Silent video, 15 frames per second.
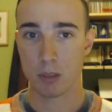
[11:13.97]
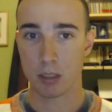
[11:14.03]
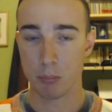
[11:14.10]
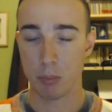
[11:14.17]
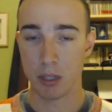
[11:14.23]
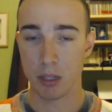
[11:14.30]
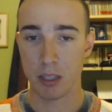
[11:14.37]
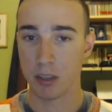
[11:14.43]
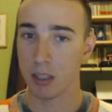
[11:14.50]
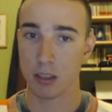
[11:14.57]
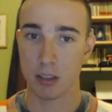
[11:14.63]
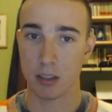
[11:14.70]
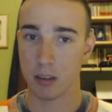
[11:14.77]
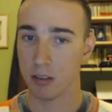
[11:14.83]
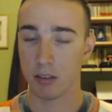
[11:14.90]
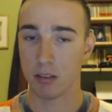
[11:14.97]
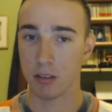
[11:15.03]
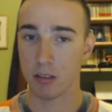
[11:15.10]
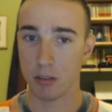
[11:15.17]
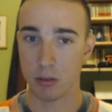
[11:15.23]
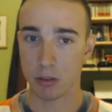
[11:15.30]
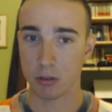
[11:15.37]
pin that
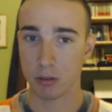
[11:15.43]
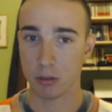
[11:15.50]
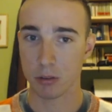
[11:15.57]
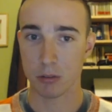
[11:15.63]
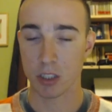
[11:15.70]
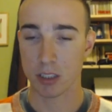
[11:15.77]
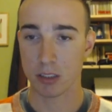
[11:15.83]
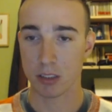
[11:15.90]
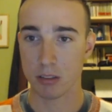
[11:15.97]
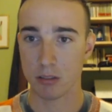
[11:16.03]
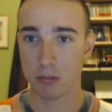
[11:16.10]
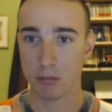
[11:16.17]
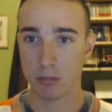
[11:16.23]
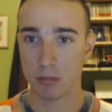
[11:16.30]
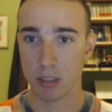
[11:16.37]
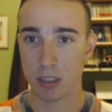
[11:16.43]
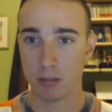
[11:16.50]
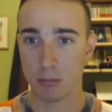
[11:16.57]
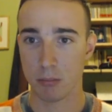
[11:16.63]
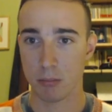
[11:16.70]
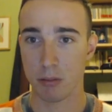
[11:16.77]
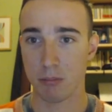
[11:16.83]
is, you know, just
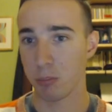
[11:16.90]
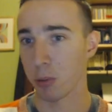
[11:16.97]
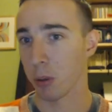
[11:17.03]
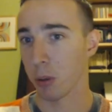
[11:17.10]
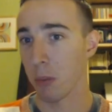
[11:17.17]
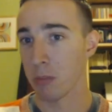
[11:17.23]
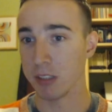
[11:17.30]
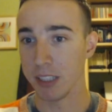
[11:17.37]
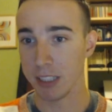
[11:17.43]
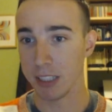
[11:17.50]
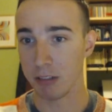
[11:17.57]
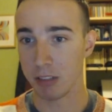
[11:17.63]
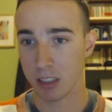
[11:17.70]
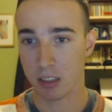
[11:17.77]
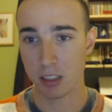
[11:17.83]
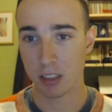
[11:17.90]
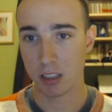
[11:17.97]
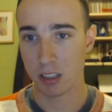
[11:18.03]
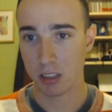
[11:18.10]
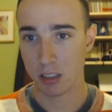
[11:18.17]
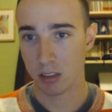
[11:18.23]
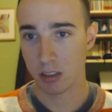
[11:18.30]
probably deadly
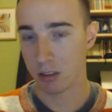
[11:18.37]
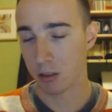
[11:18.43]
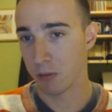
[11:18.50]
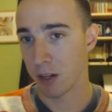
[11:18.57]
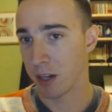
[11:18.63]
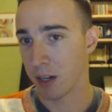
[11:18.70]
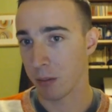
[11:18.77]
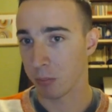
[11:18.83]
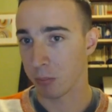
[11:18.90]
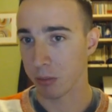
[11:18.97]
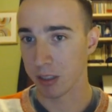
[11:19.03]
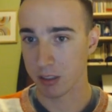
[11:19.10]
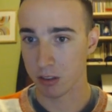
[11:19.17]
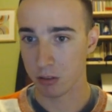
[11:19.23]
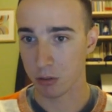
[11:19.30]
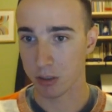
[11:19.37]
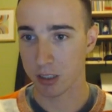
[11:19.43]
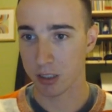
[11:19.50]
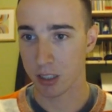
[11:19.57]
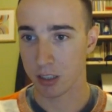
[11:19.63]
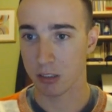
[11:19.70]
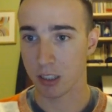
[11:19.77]
or very unpleasant to
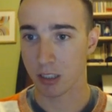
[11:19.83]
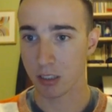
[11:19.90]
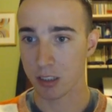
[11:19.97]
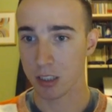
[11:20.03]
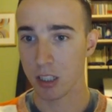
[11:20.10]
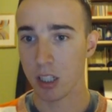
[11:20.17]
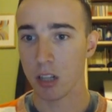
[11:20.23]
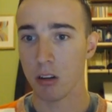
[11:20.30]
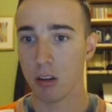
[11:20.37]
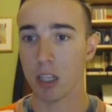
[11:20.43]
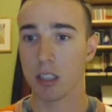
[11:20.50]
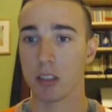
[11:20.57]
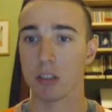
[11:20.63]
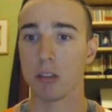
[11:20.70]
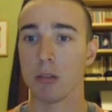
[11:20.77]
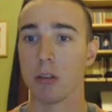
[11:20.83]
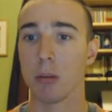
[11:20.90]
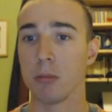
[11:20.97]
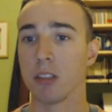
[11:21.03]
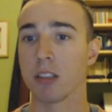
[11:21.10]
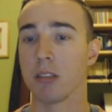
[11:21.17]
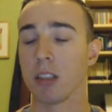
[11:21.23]
say the least. Okay, so
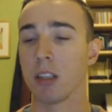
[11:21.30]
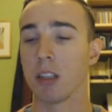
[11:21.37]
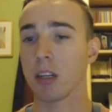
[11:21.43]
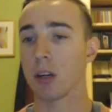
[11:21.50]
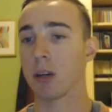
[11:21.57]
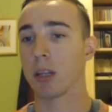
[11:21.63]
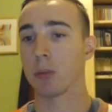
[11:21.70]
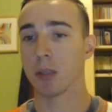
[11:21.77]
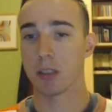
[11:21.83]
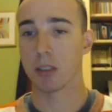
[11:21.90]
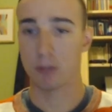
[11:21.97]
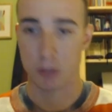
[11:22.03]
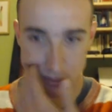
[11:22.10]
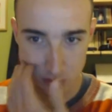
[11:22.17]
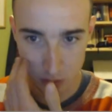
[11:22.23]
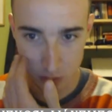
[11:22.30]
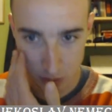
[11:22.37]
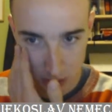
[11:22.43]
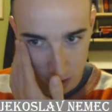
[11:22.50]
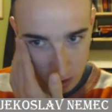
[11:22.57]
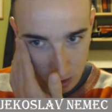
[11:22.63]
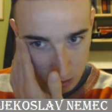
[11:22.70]
obviously Caruana wasn't falling for
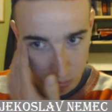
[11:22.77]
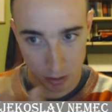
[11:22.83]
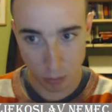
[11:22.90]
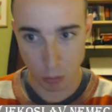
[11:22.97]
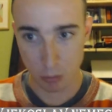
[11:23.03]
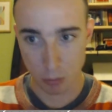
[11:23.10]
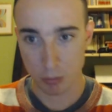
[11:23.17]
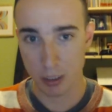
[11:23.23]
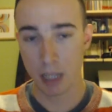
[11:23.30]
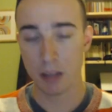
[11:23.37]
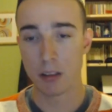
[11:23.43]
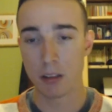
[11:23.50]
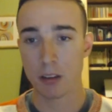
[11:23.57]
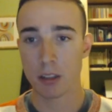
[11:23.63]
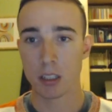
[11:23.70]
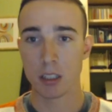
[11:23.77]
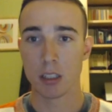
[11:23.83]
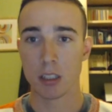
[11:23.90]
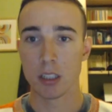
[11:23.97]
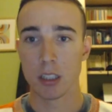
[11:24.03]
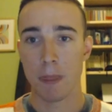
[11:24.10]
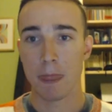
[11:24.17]
that, and he played rook b8,
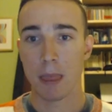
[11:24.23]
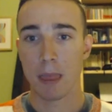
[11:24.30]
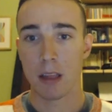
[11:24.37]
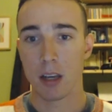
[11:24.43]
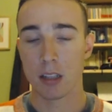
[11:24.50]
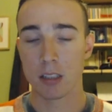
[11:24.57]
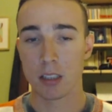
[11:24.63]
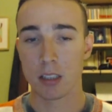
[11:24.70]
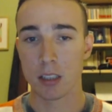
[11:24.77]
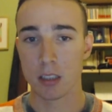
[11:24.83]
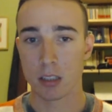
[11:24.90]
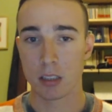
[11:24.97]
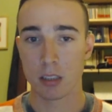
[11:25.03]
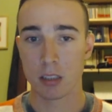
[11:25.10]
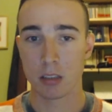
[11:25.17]
and here